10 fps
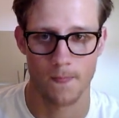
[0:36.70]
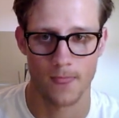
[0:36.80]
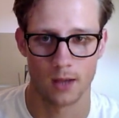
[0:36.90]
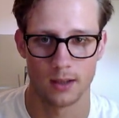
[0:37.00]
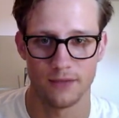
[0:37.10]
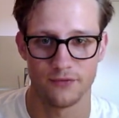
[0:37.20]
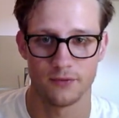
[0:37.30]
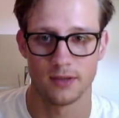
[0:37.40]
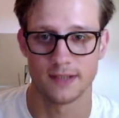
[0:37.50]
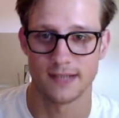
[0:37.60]
if,
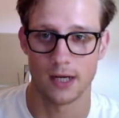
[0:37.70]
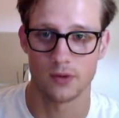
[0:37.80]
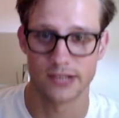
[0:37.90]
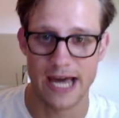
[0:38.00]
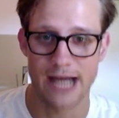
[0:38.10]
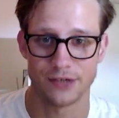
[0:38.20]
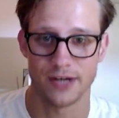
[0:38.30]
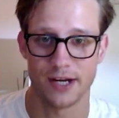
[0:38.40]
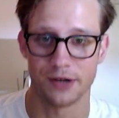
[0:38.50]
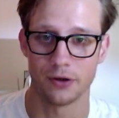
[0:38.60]
let's say I go into Actor Editor,